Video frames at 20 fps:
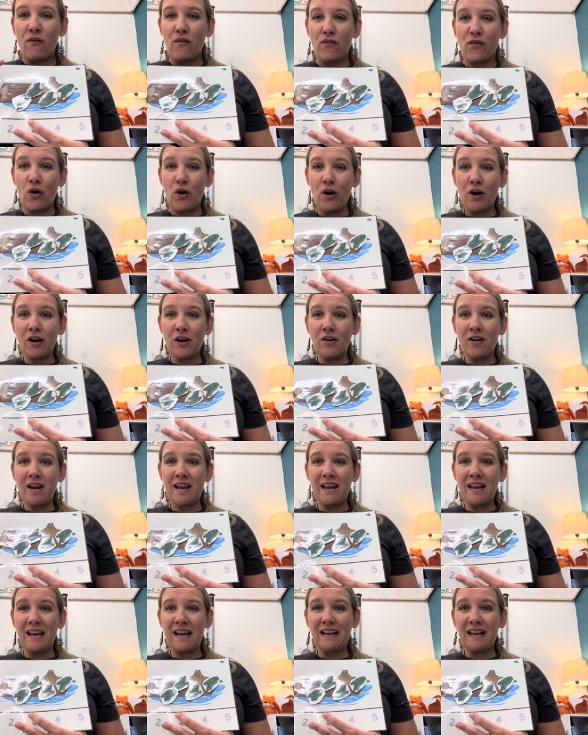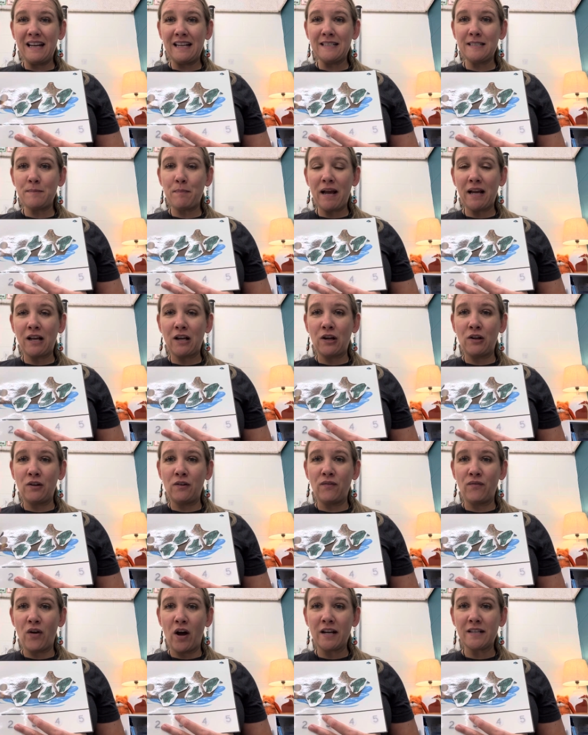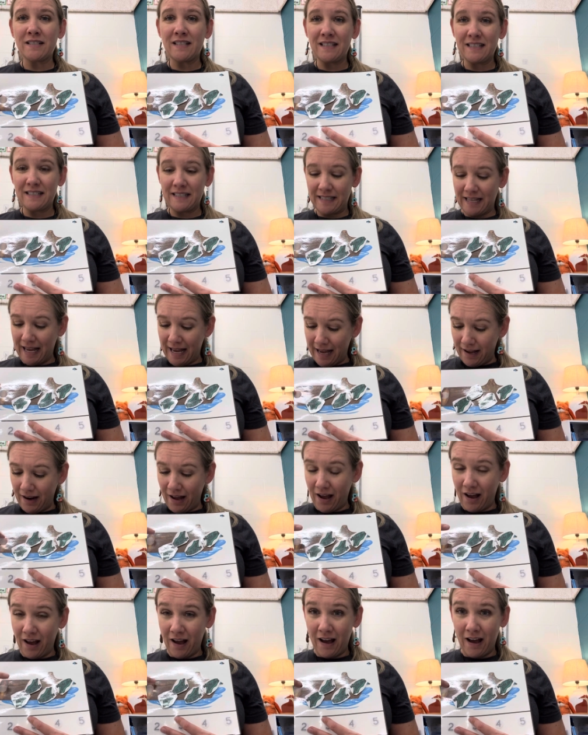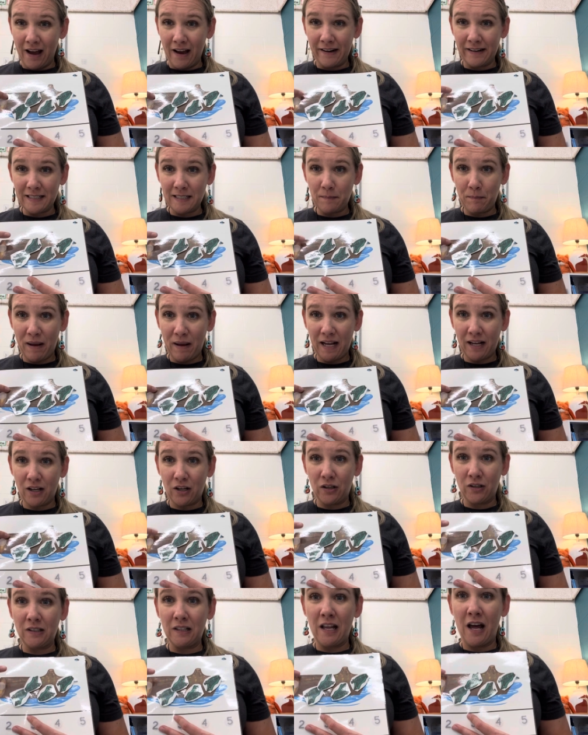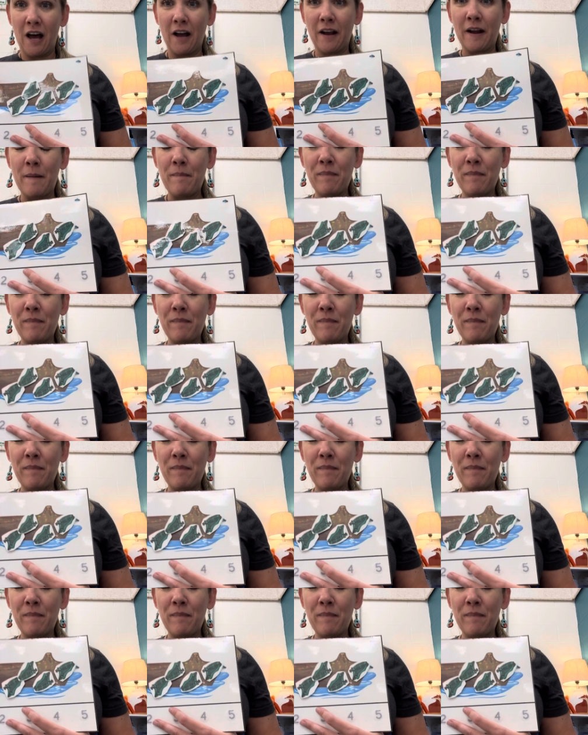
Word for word: Four green and speckled frogs sat on a speckled log,